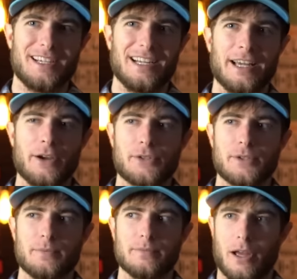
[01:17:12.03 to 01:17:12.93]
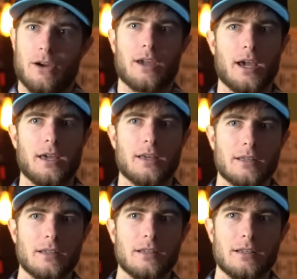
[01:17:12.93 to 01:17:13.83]
And he goes, okay.
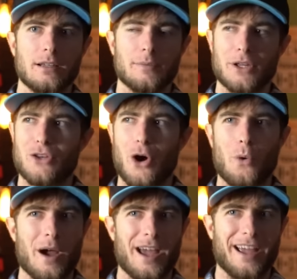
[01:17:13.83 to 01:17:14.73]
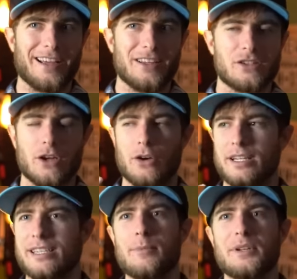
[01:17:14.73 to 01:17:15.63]
I'm like, no way. So
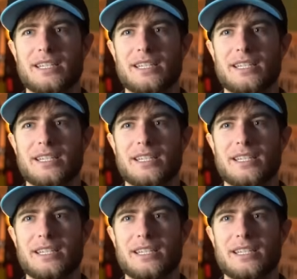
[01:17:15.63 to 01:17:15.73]
his name